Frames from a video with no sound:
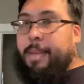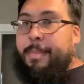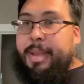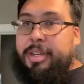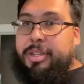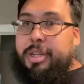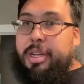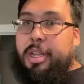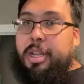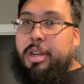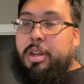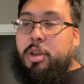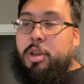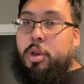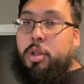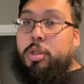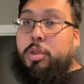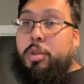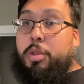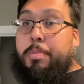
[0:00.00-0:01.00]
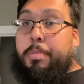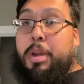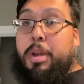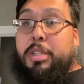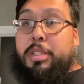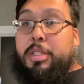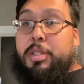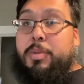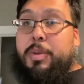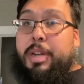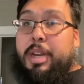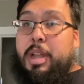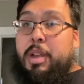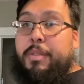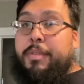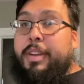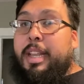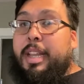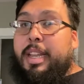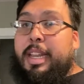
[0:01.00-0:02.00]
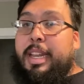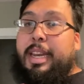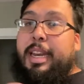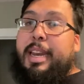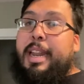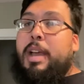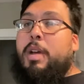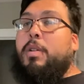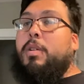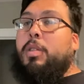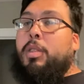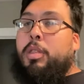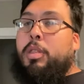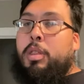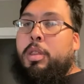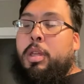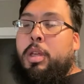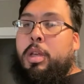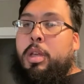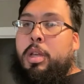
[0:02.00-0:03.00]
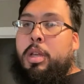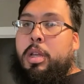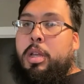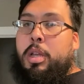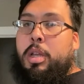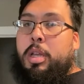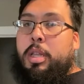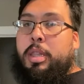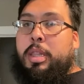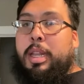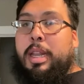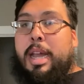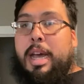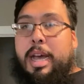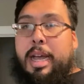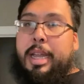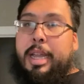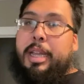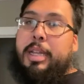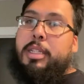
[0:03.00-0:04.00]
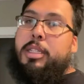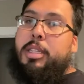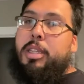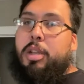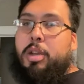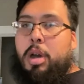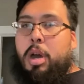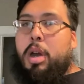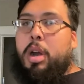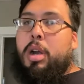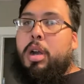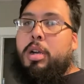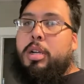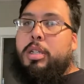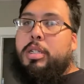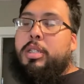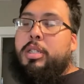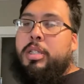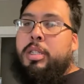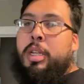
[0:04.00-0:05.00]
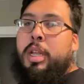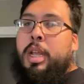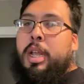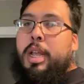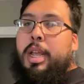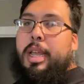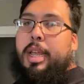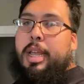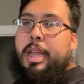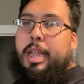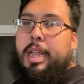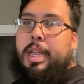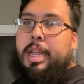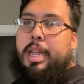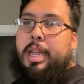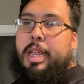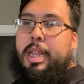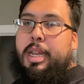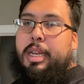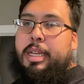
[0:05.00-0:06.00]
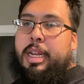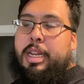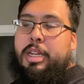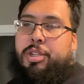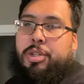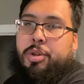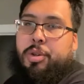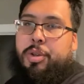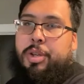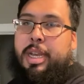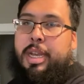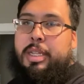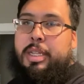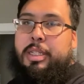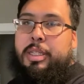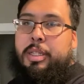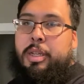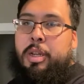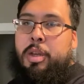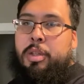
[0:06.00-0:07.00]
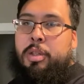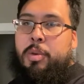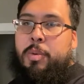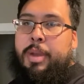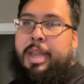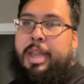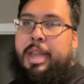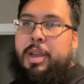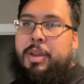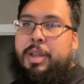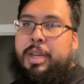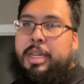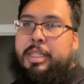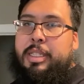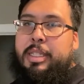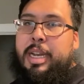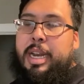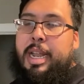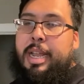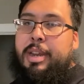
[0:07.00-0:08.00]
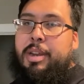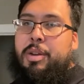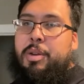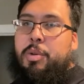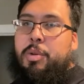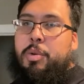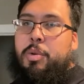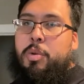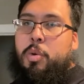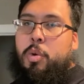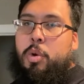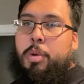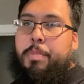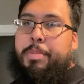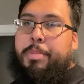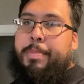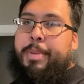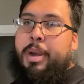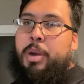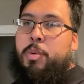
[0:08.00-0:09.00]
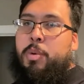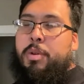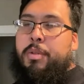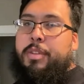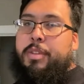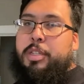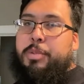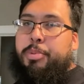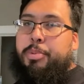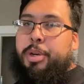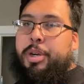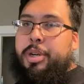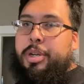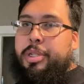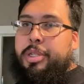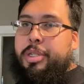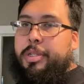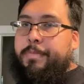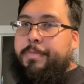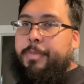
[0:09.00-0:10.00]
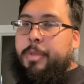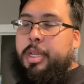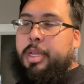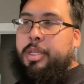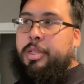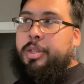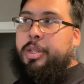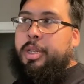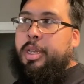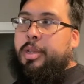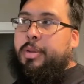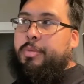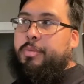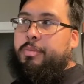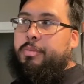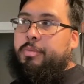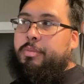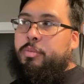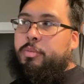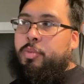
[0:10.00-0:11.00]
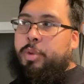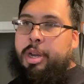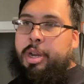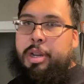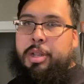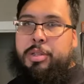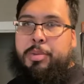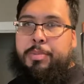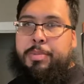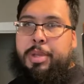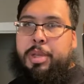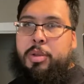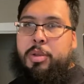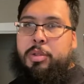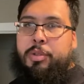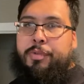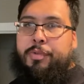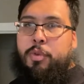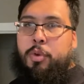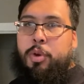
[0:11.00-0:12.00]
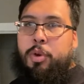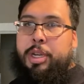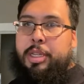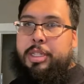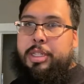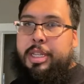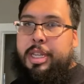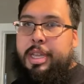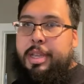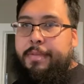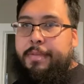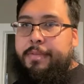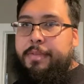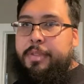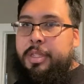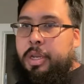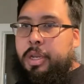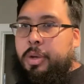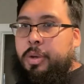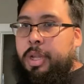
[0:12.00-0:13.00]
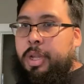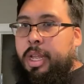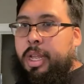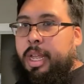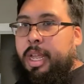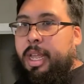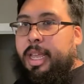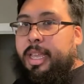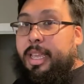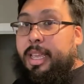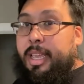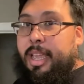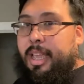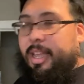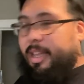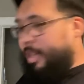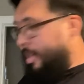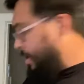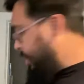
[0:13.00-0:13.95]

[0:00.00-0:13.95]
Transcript: actually going to go through the process right now of cleaning out the lines, the carts, and kind of show you guys along the way how it is that I do or prepare one of these printers to get ready to be used for DTF. So yeah,